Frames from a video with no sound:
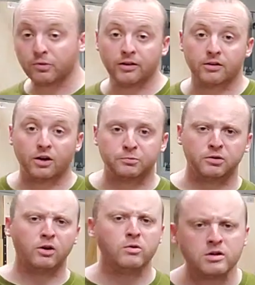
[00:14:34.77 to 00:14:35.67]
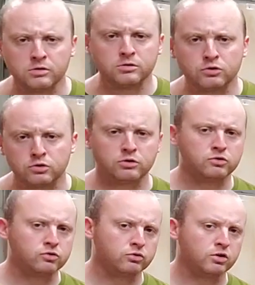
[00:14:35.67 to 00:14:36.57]
That's why the cost. People are like, oh yeah,
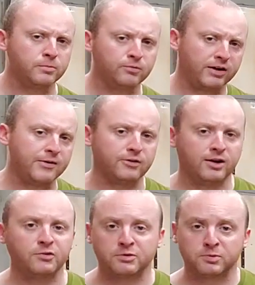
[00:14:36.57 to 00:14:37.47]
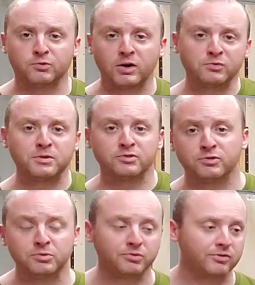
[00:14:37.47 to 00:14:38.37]
you can build for half the cost. You spend twice
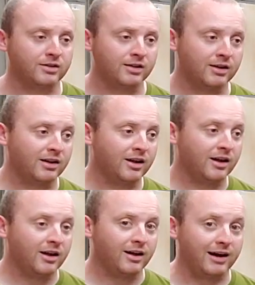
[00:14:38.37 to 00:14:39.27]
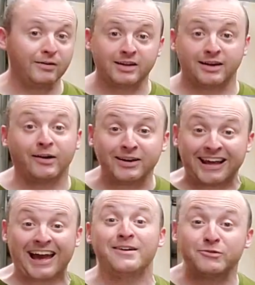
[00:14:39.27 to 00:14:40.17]
as much in tools. I
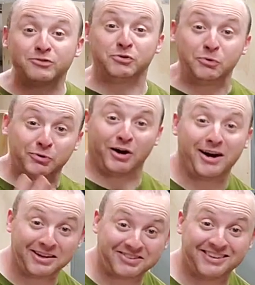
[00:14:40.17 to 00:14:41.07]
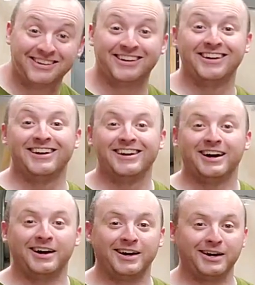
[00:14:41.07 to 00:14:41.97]
already have the tool cost.
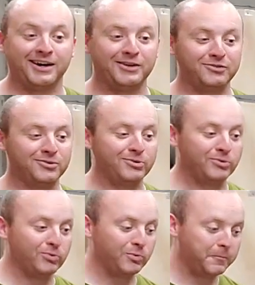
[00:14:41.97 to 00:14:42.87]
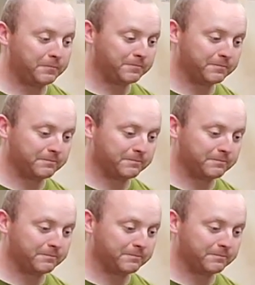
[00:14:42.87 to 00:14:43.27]
So